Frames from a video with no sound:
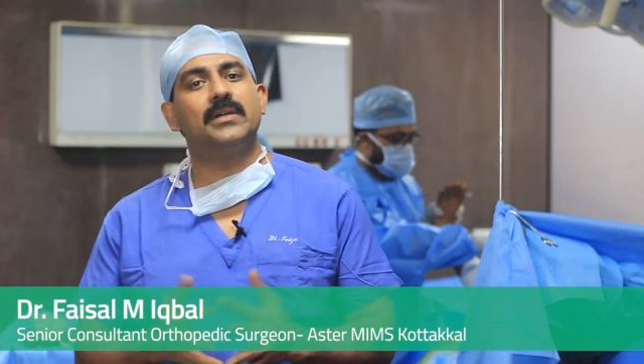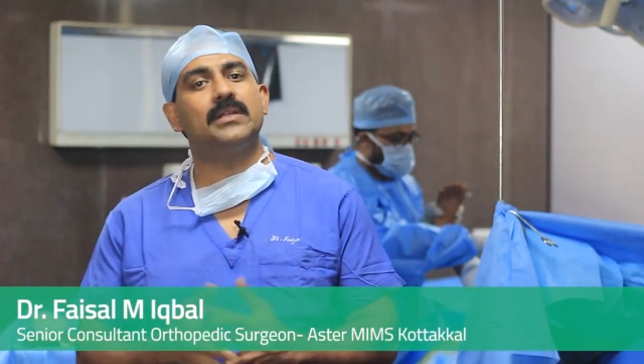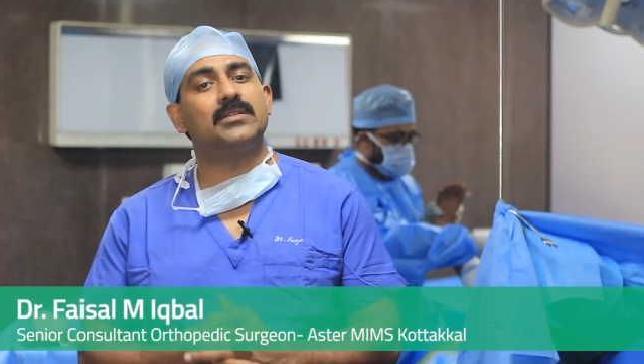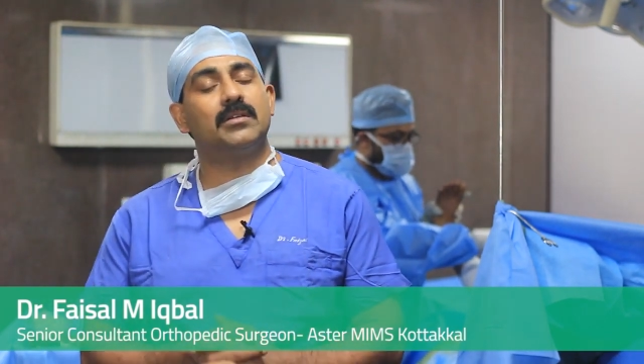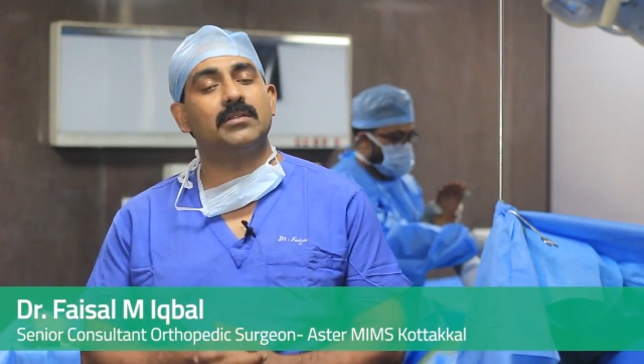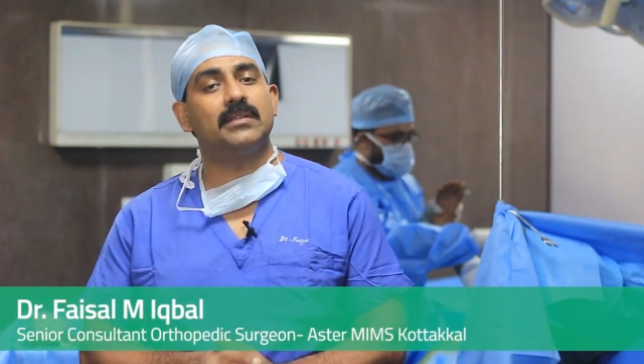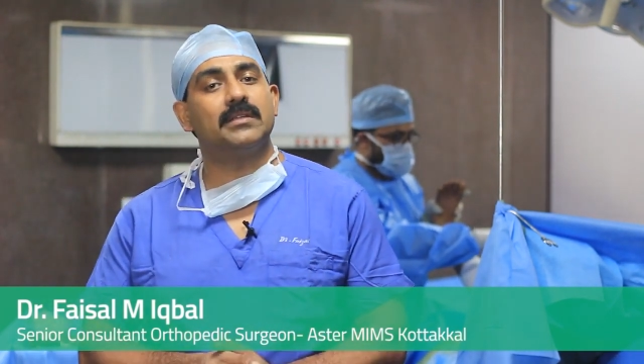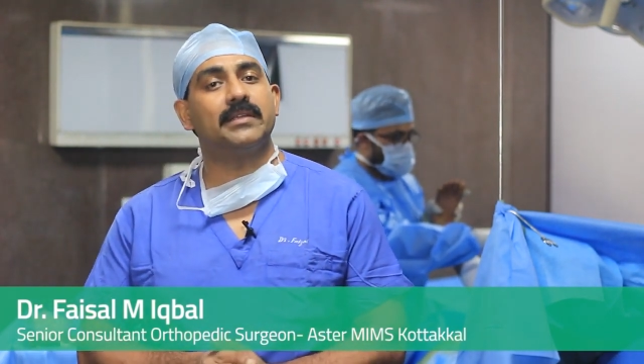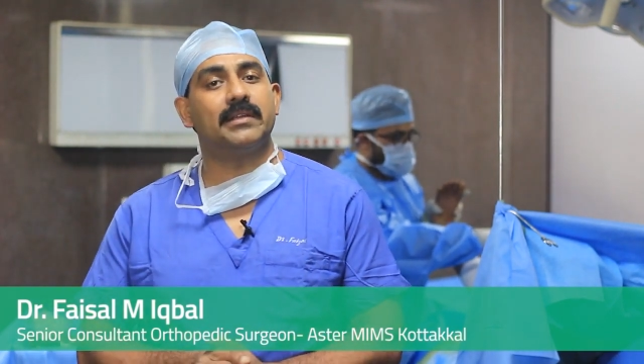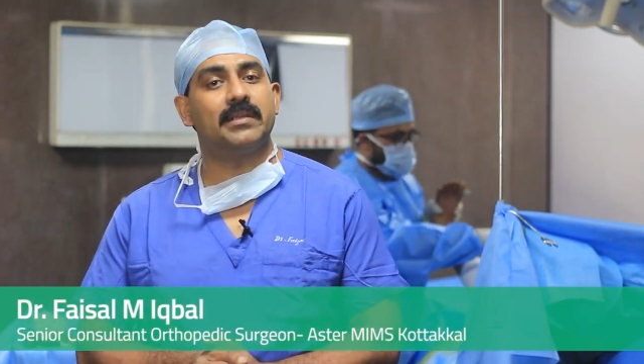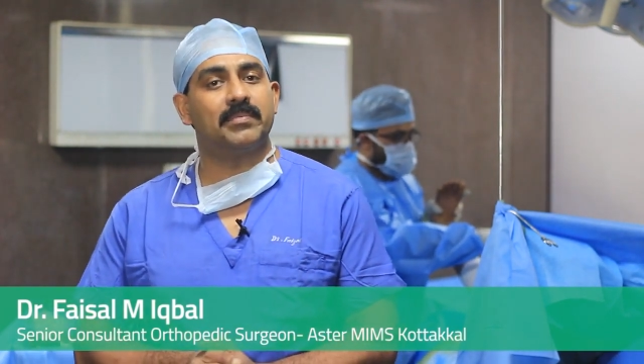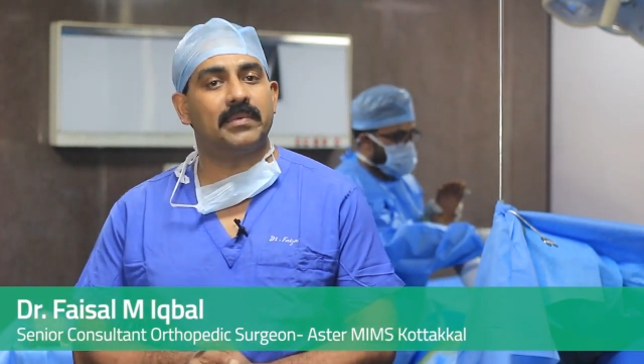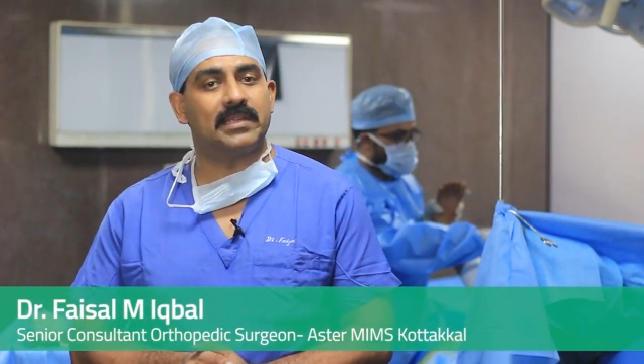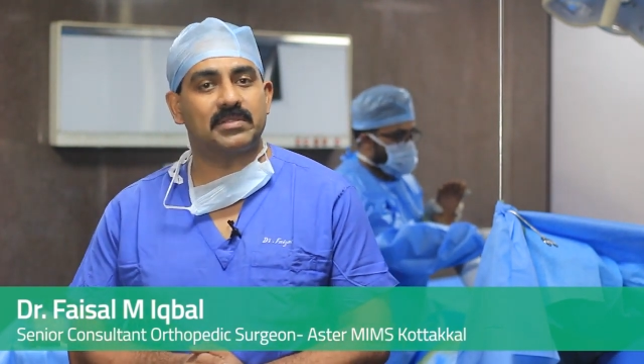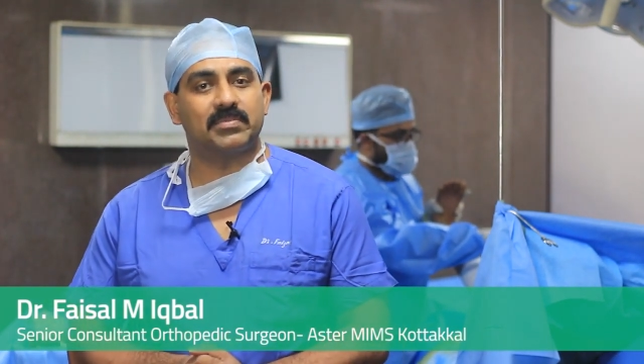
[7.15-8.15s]
a total knee
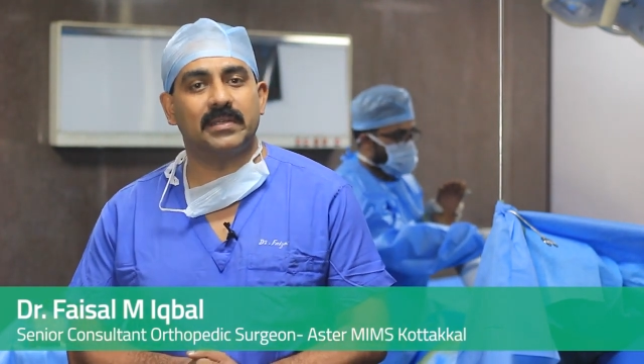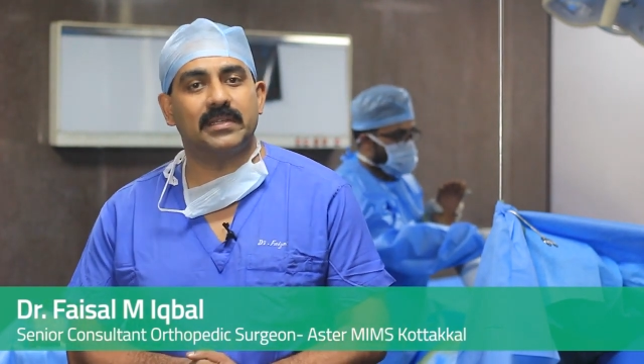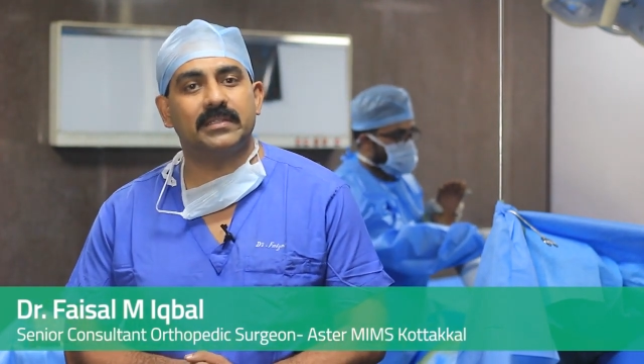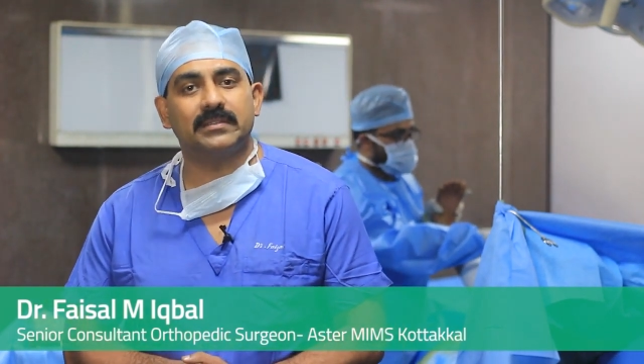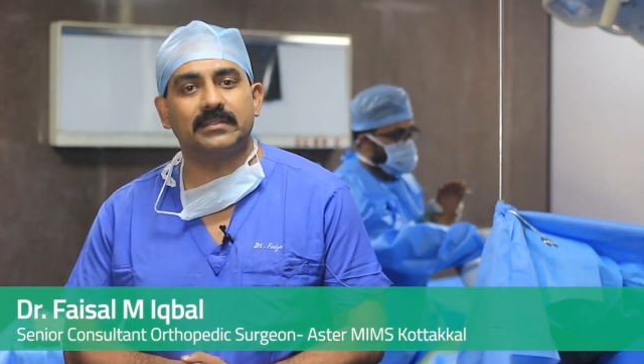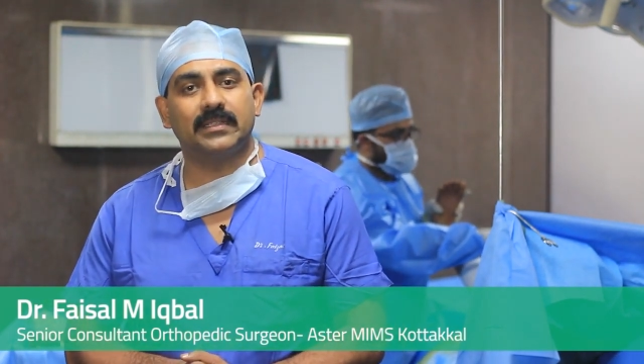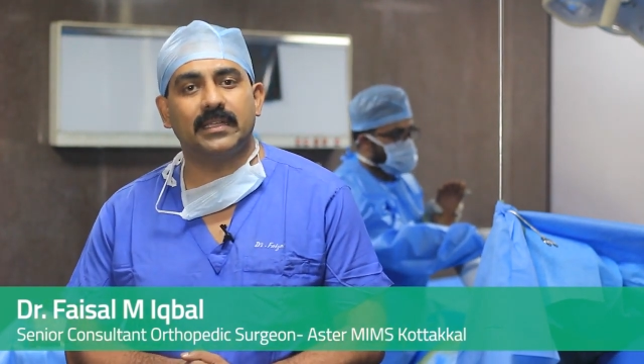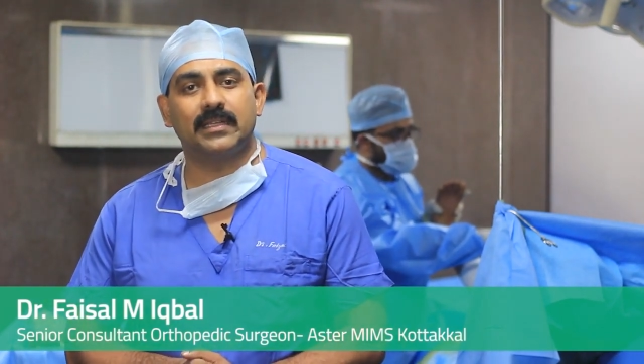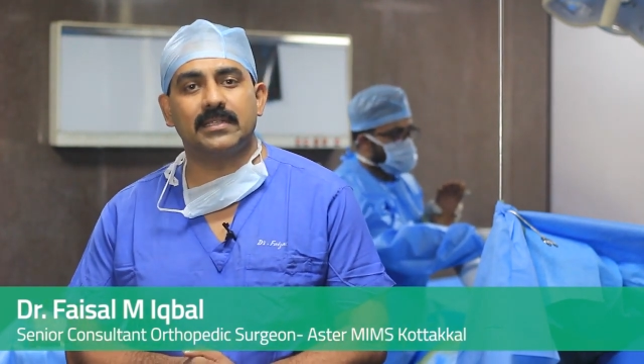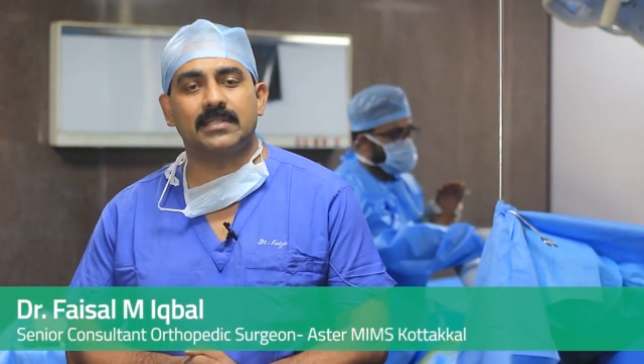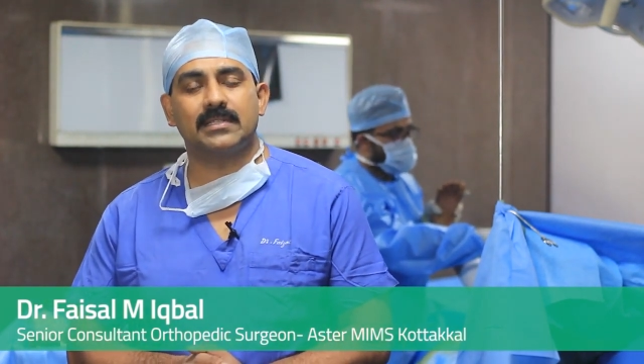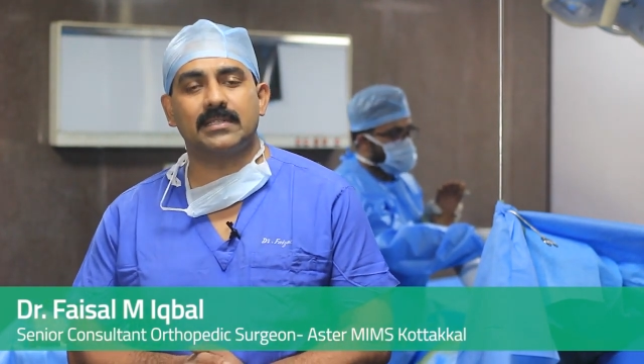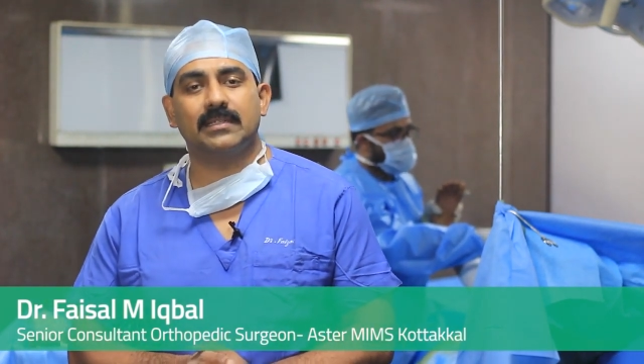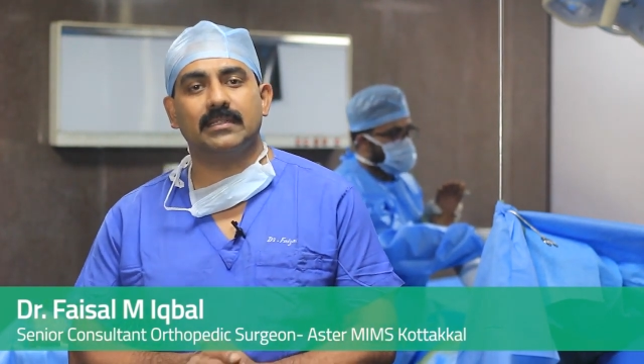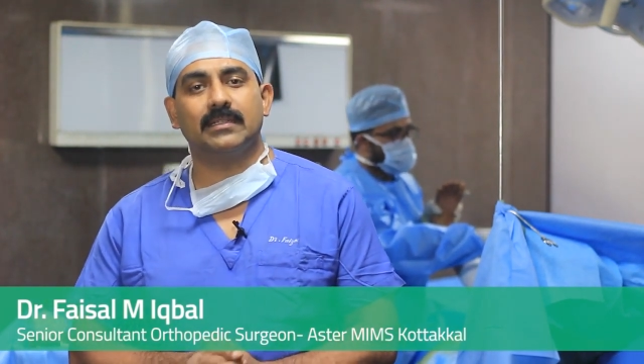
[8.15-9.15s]
replacement that
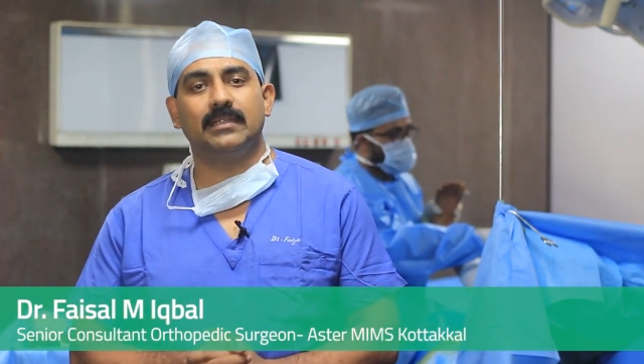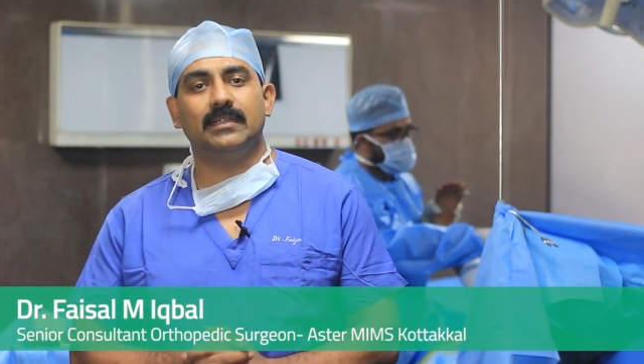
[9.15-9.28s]
is